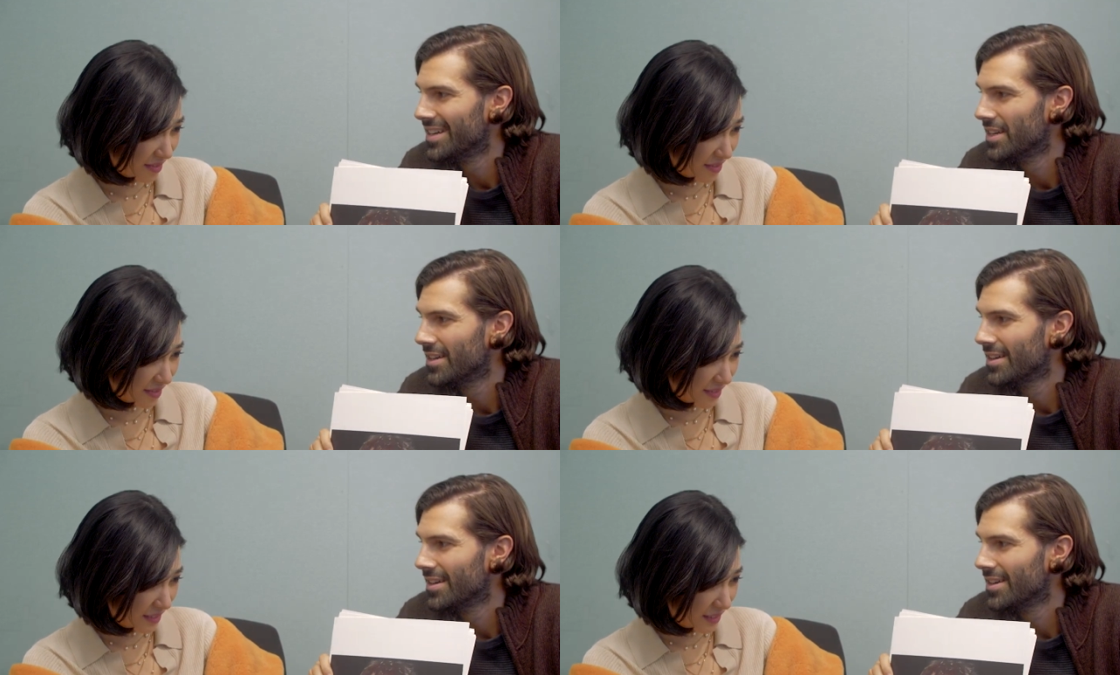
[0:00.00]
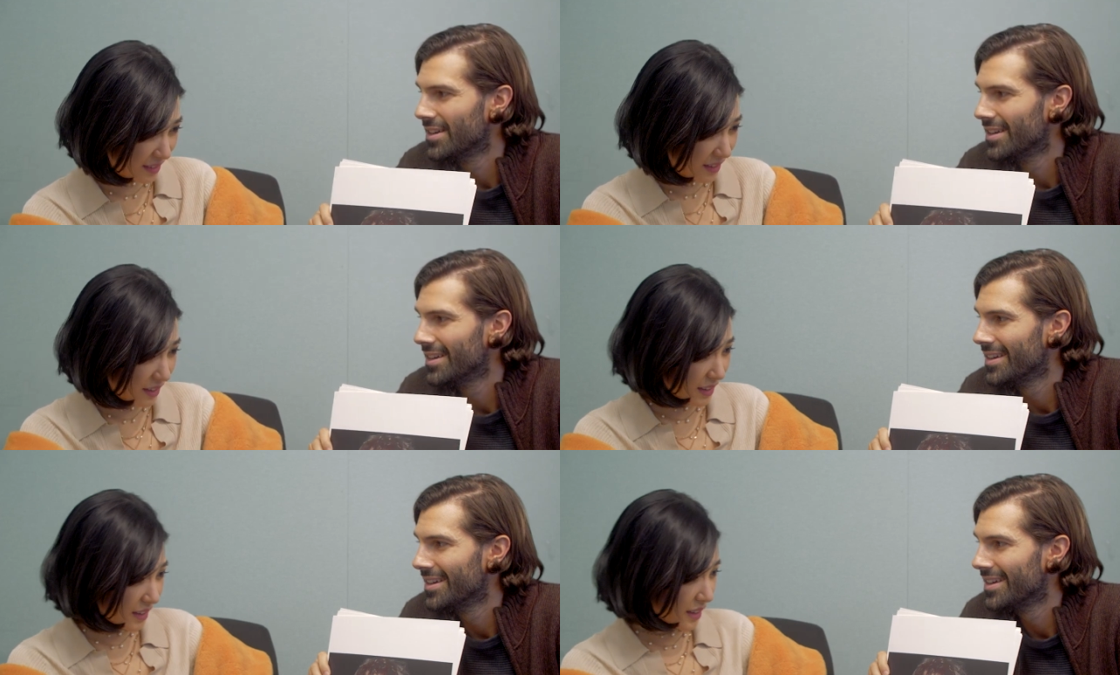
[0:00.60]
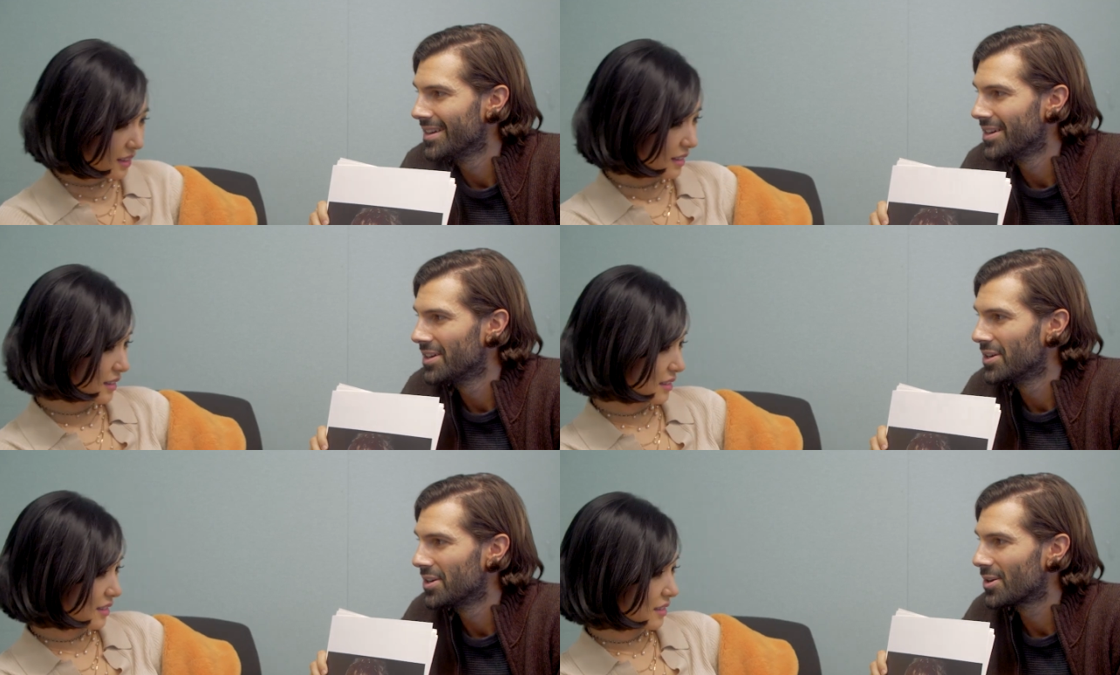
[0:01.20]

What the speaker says: (no one is talking)